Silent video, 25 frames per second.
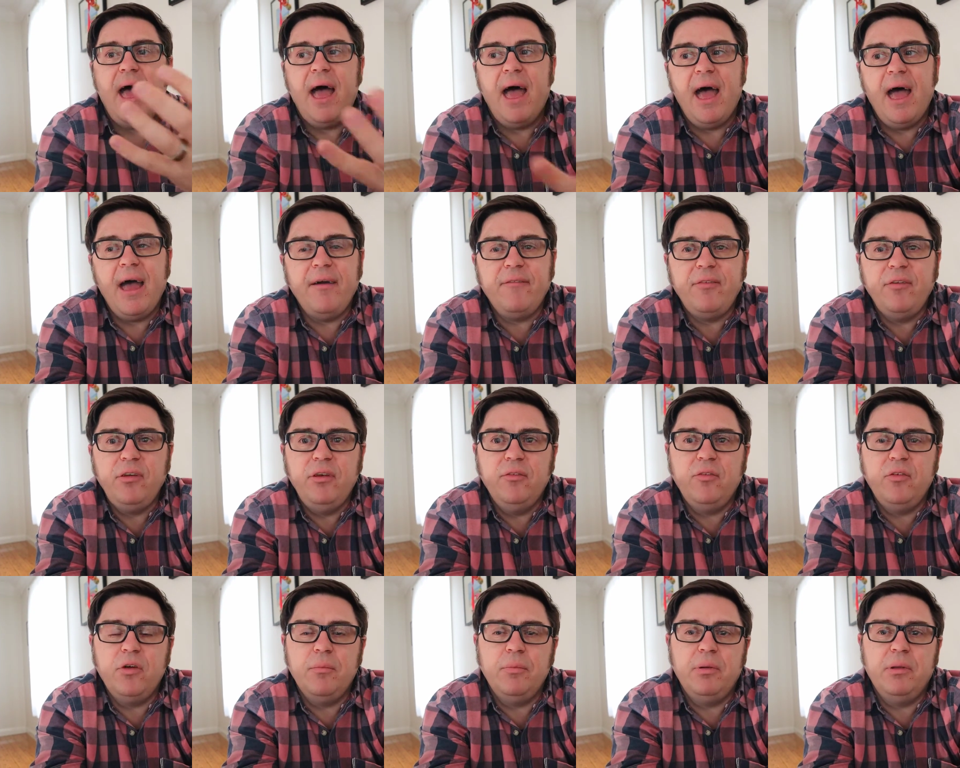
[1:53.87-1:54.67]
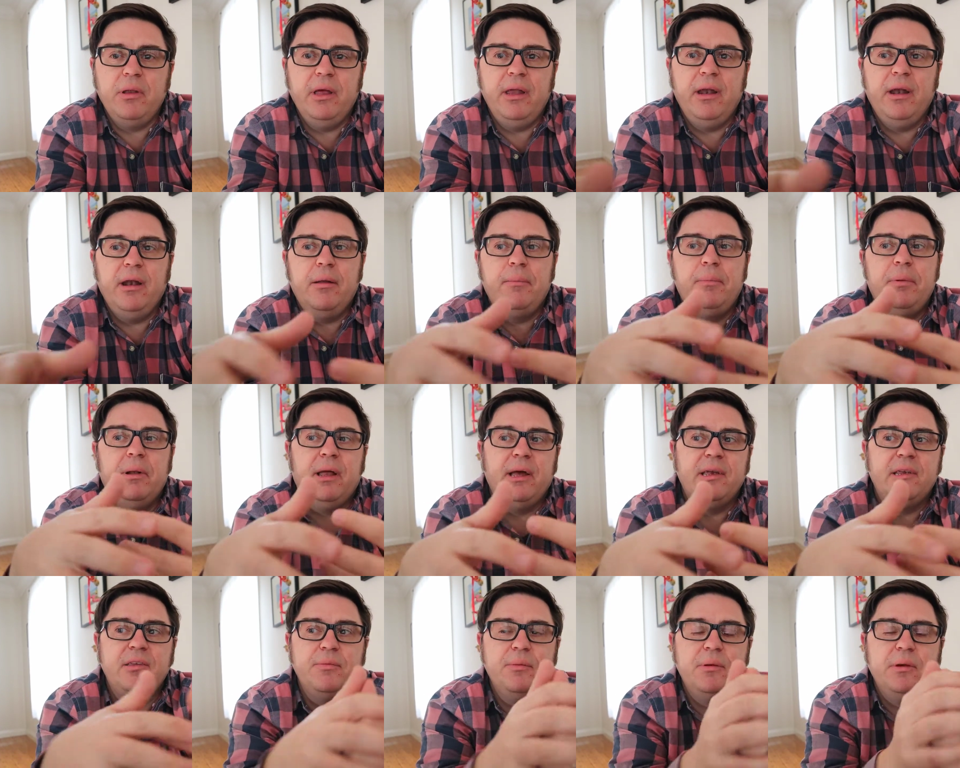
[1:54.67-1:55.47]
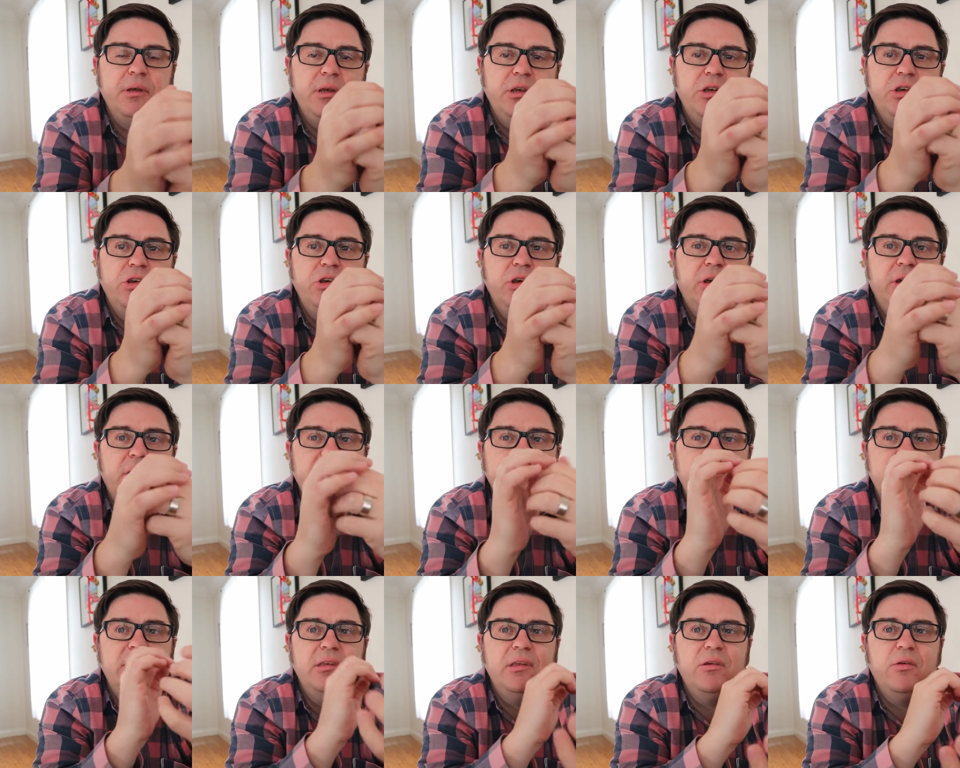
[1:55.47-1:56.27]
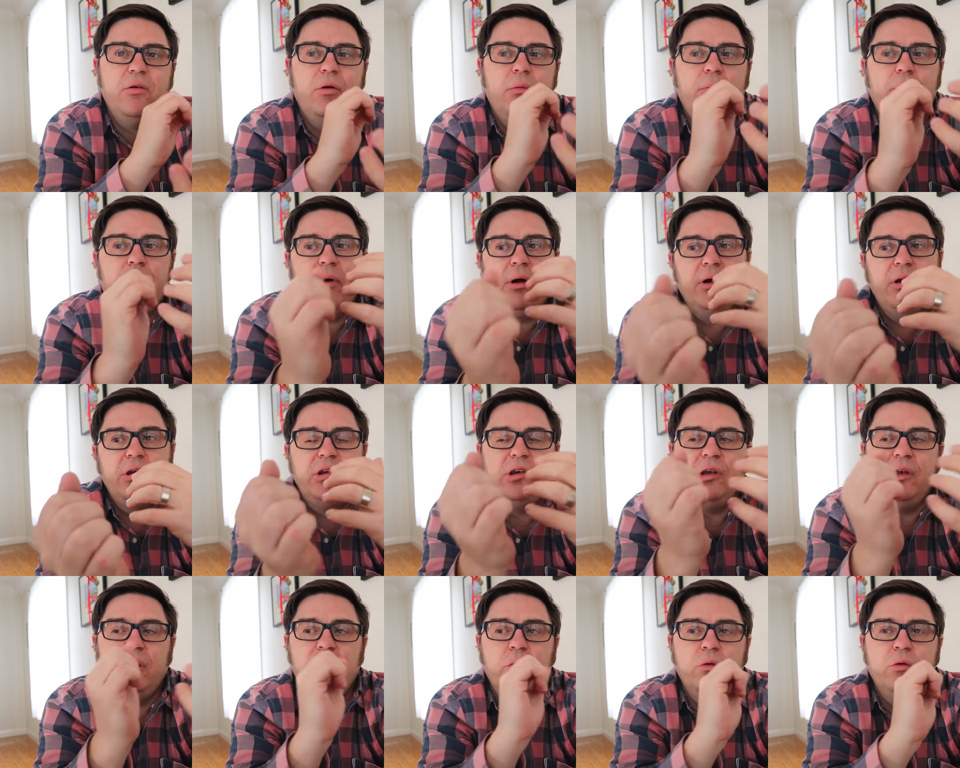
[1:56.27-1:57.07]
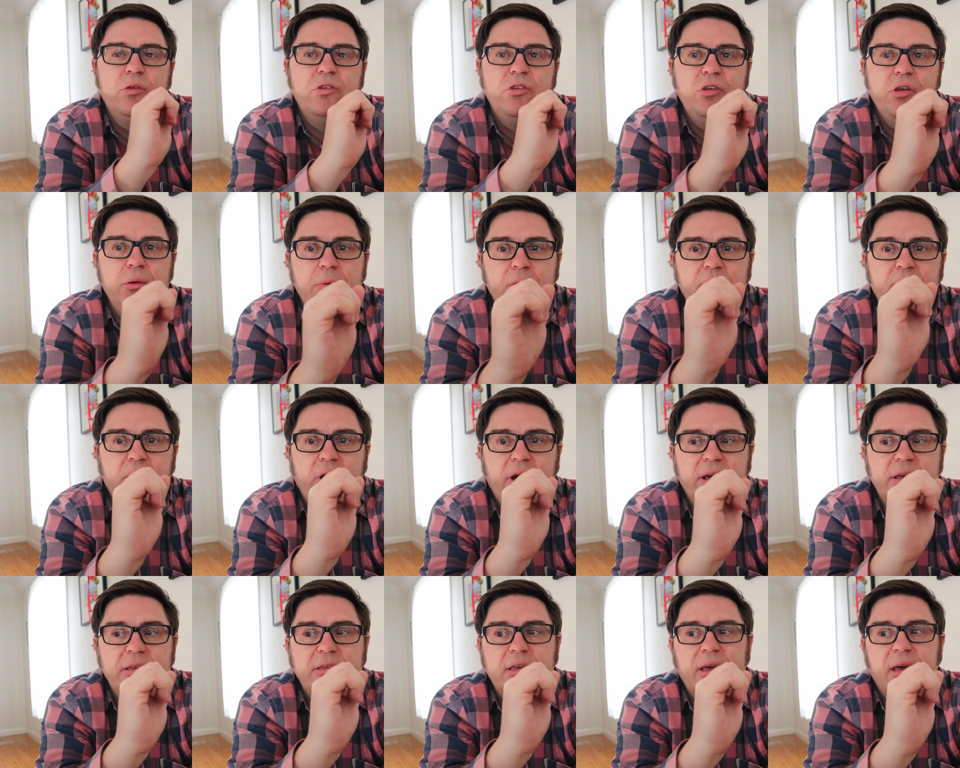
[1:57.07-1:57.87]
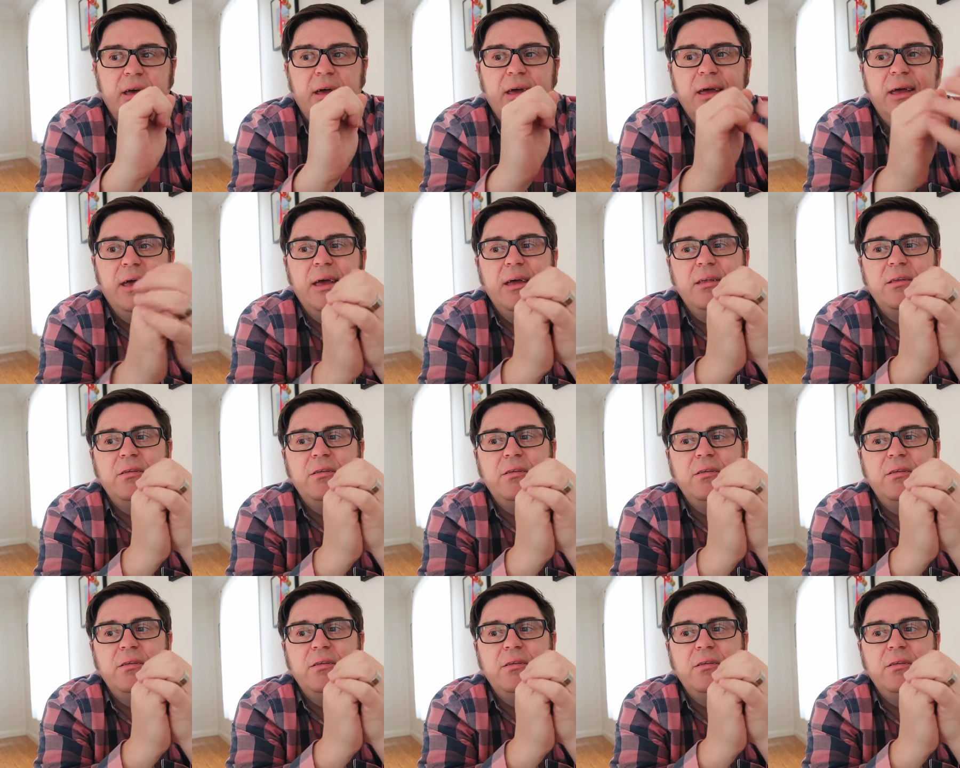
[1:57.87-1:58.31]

After you've completed a placement, you should consider approaching your supervisor